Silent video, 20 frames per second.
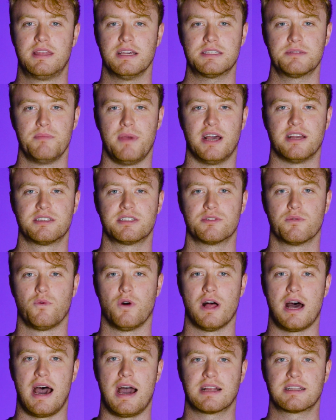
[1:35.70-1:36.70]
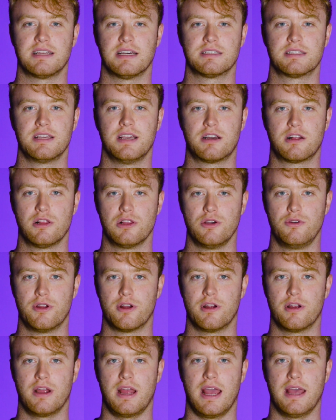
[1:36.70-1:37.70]
This mesh will act as the
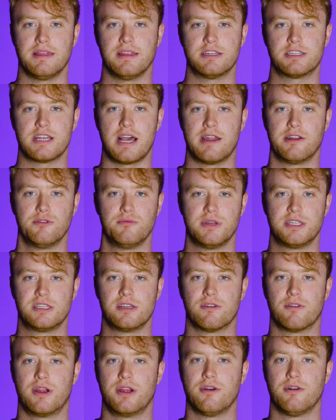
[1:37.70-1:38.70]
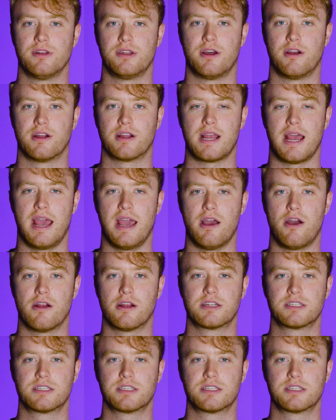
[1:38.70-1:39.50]
occluder and the shadow material in our AR